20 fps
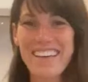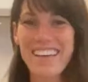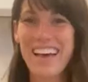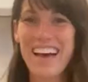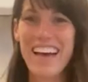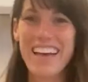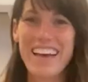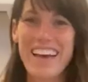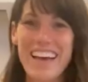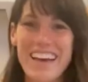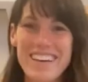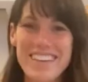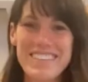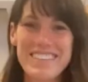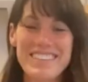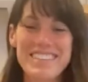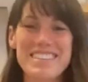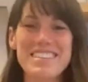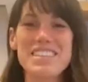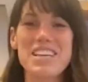Hi guys,
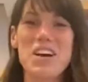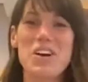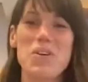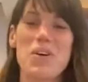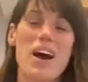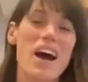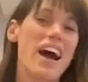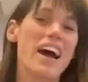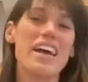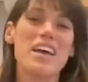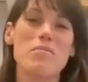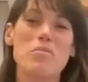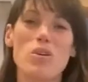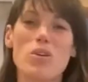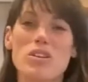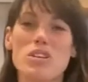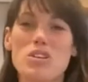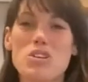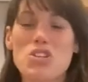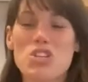so I am
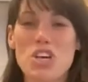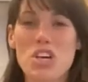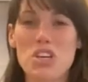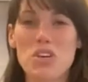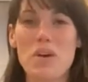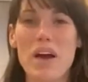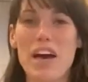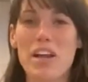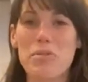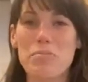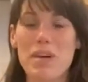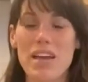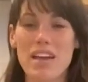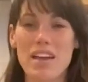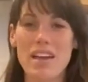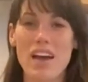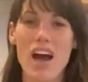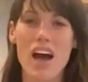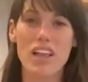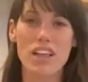going to show you how to
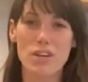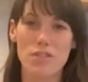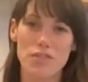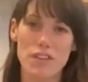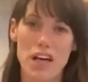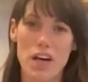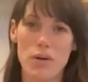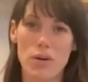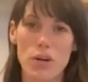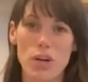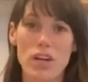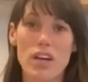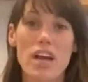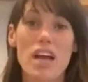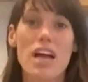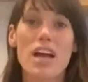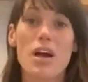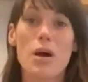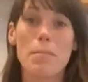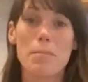make cauliflower
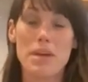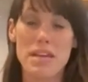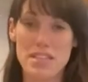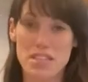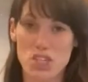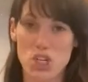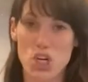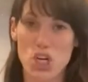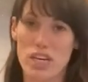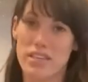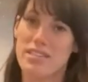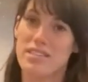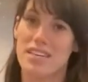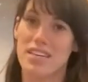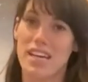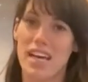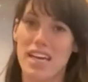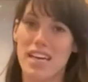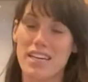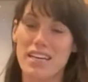pizza crust
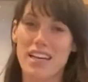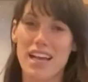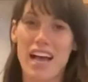tonight.